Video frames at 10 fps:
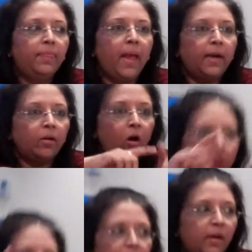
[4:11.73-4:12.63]
that
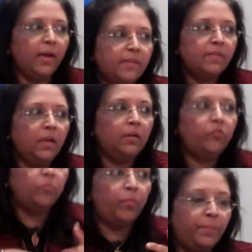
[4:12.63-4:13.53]
all ties
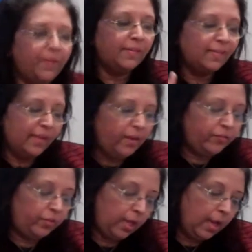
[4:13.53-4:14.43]
into women's
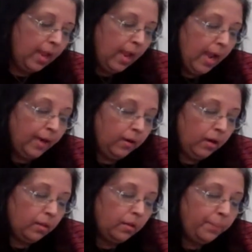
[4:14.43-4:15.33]
safety. And
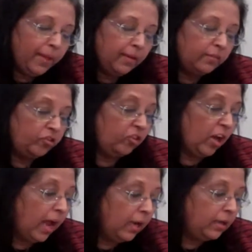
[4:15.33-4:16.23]
another biggest
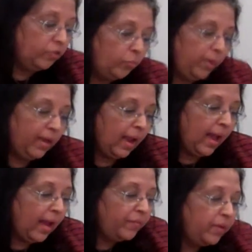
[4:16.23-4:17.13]
challenge we
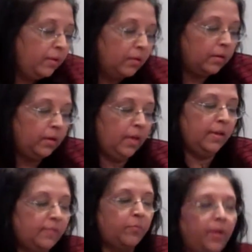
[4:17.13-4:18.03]
have here
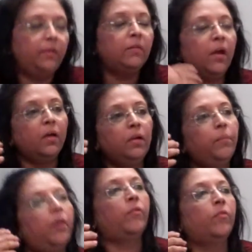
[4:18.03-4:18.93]
is when you're talking
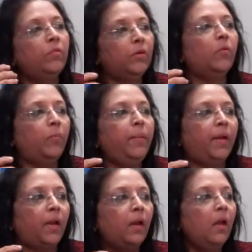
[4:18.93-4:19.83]
about rural
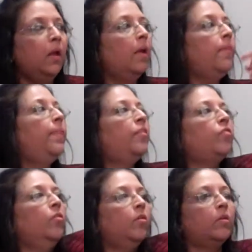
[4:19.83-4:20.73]
women, there's
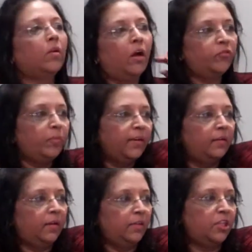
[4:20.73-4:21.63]
no cross
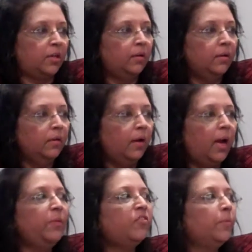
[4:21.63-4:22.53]
ventilation.
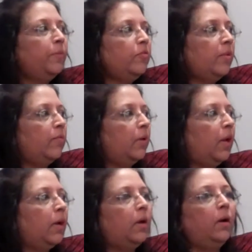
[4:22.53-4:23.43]
I mean, suppose there were
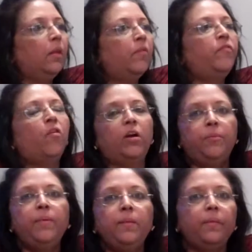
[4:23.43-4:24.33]
another 40
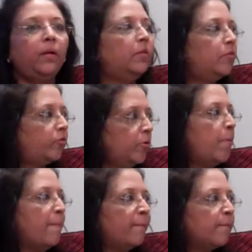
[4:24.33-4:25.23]
people in this
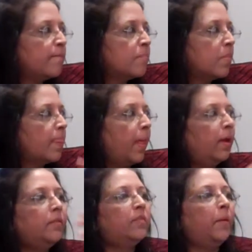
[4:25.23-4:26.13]
room
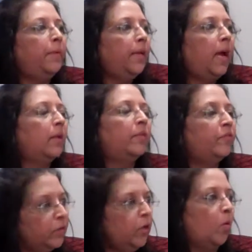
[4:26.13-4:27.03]
and somebody had the
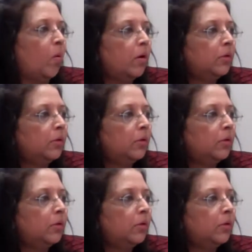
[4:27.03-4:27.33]
flu.